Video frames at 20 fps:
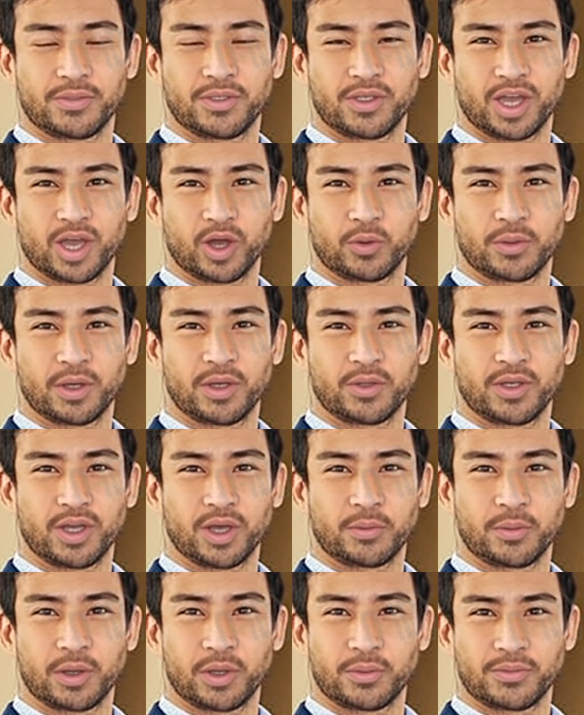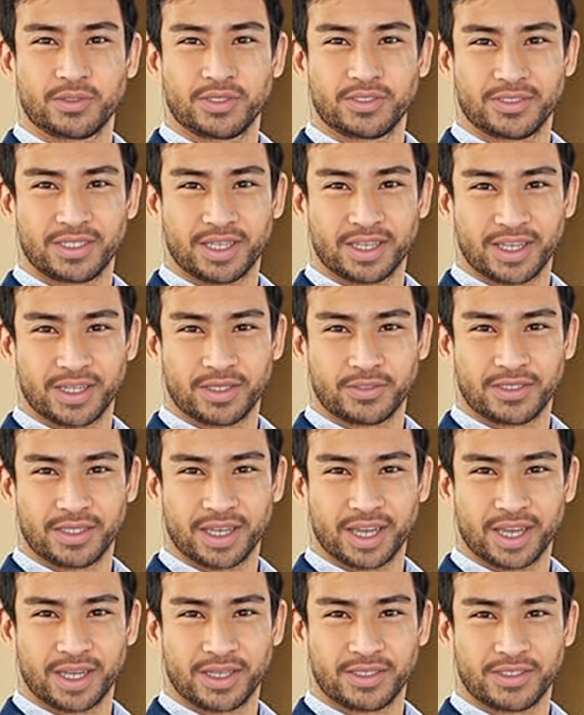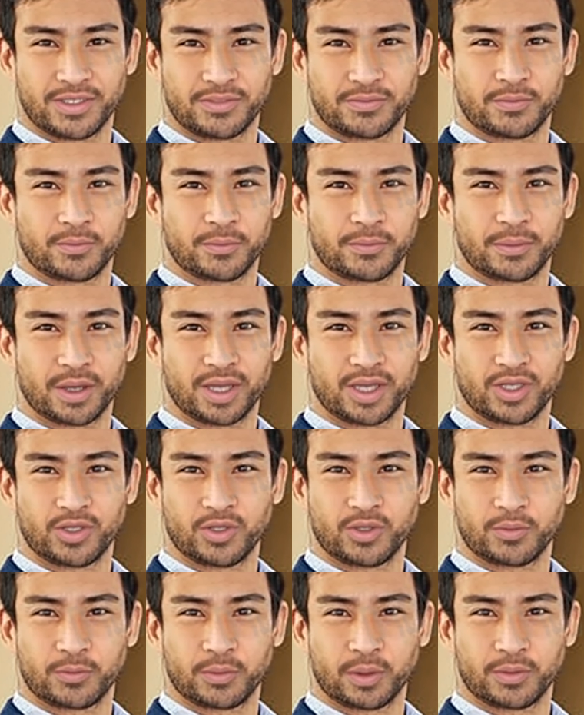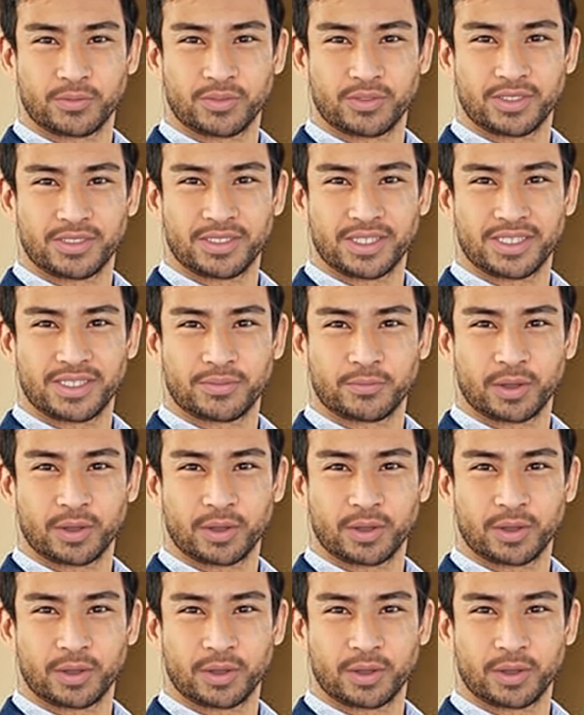kubectl get PVC, and make sure the PVC is